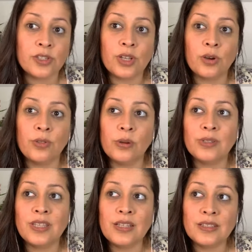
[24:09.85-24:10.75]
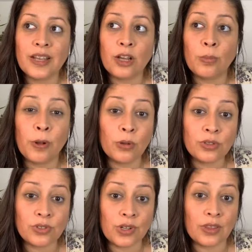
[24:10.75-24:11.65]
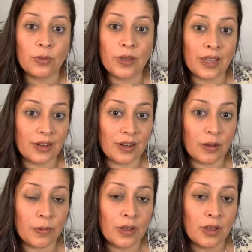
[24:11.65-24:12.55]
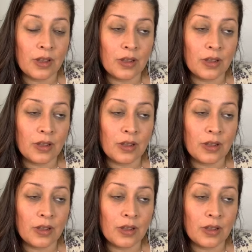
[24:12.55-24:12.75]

So there was things like upholstery that we ended up,